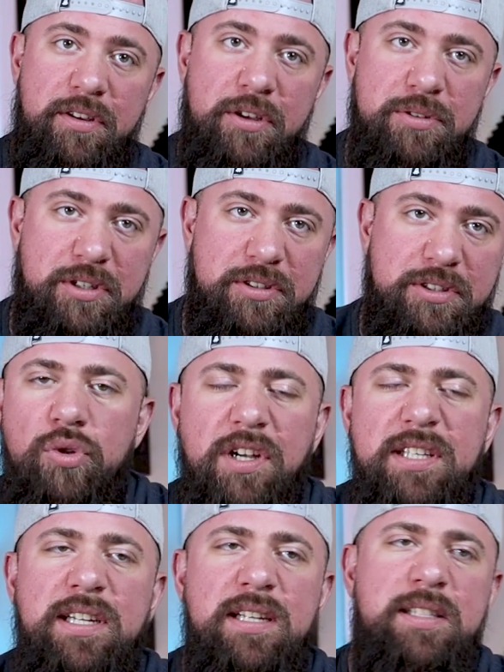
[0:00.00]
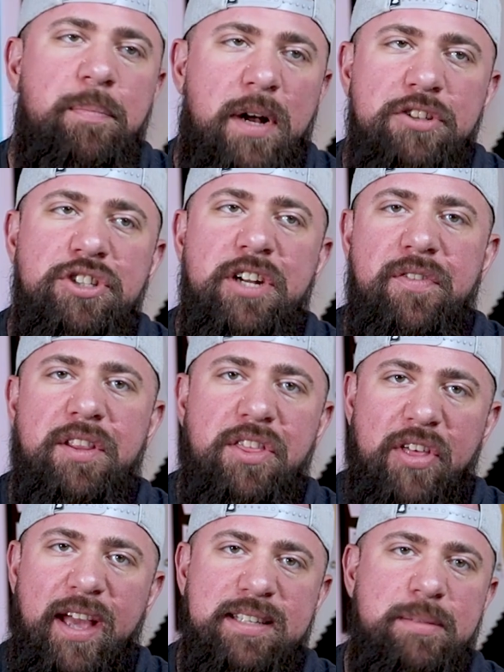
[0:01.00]
users. Creatine does a bunch of different
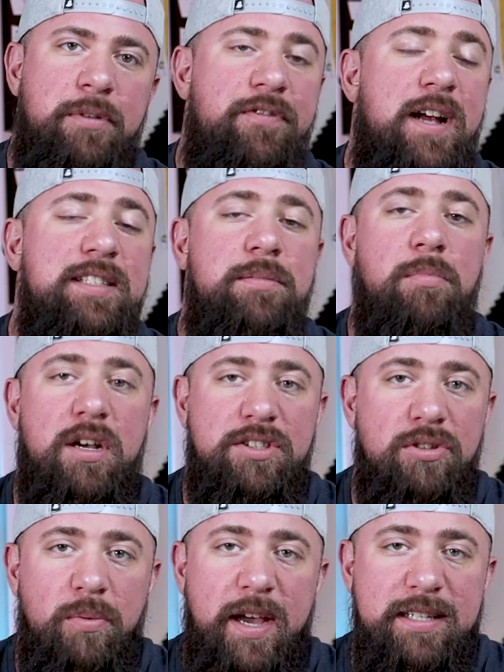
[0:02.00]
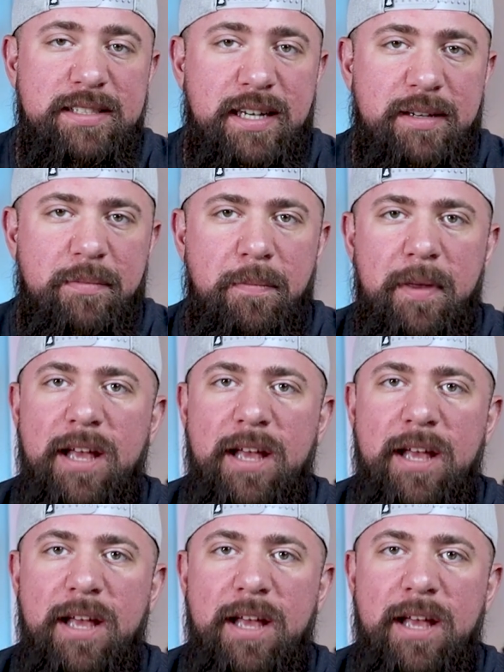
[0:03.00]
things. It prevents muscle wasting.